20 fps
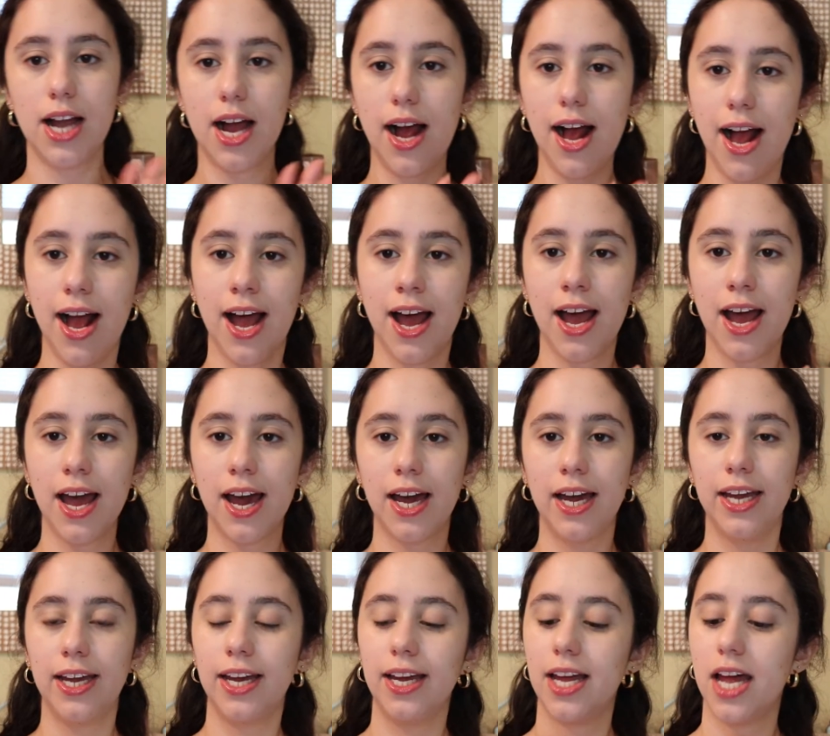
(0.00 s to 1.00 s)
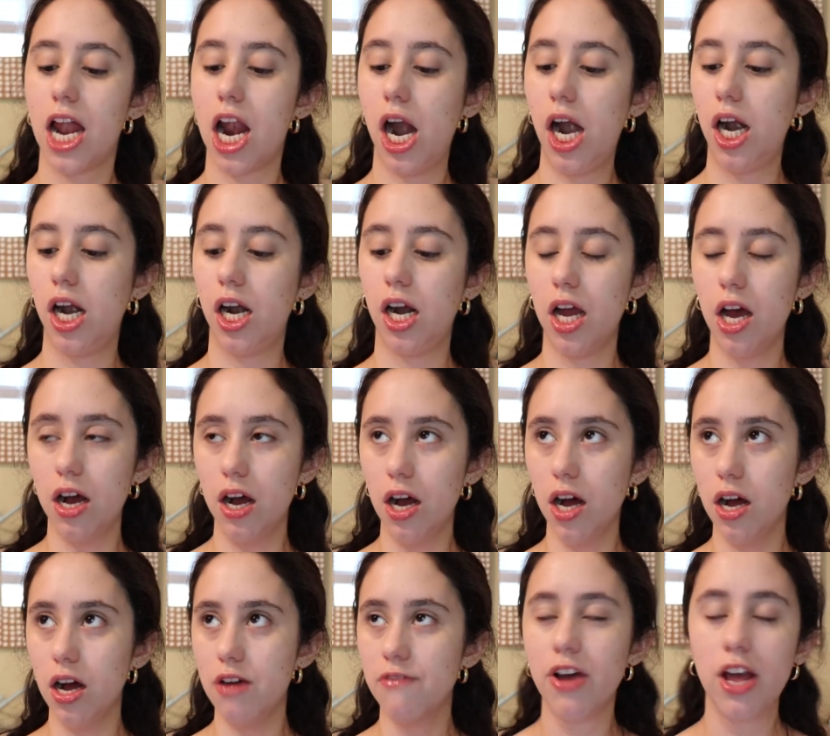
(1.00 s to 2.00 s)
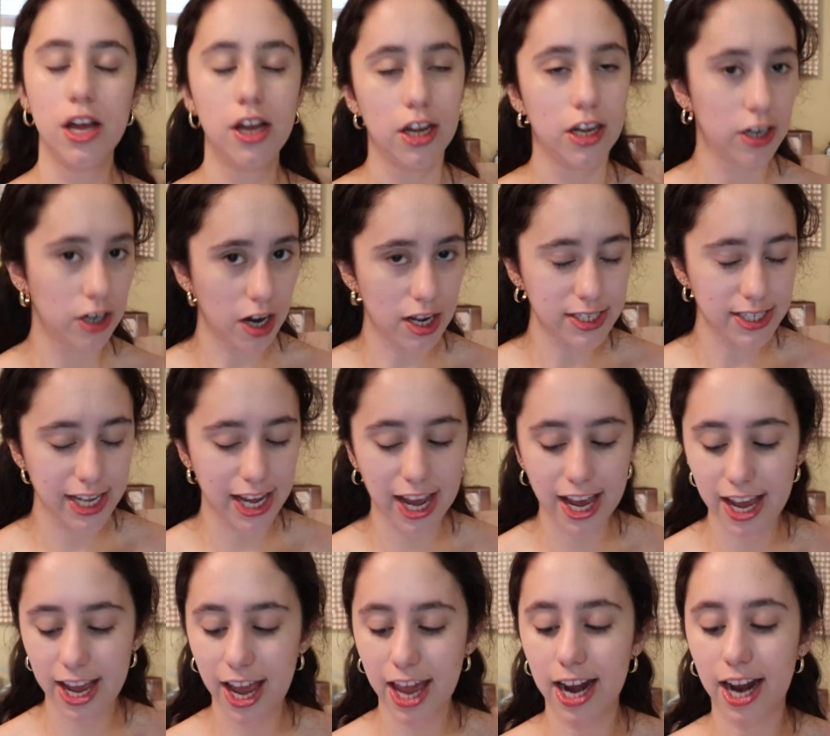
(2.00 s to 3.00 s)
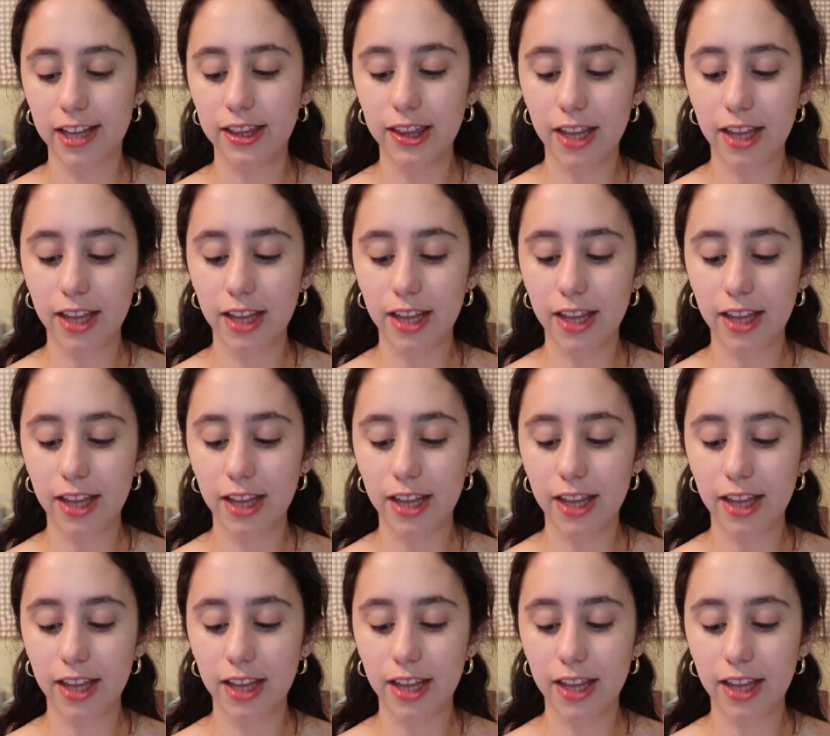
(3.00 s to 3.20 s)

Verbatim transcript: I love Glossier and I